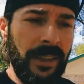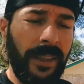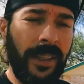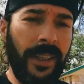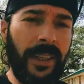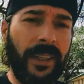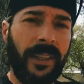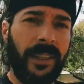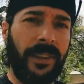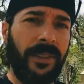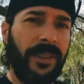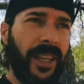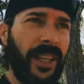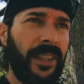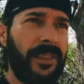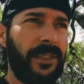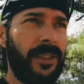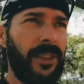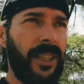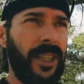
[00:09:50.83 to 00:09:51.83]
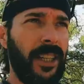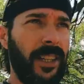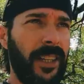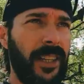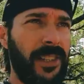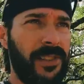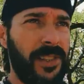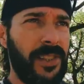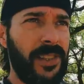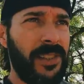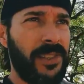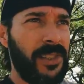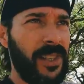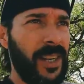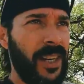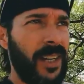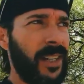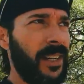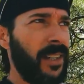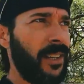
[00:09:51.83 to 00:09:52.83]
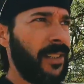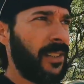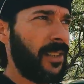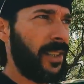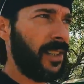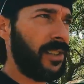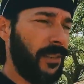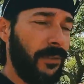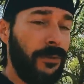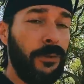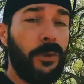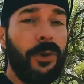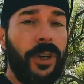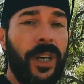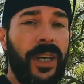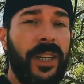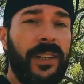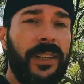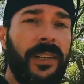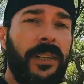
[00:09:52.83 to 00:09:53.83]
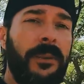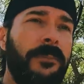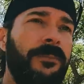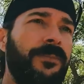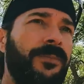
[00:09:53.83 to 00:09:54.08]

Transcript: Now that LS is not, it's a 4.8,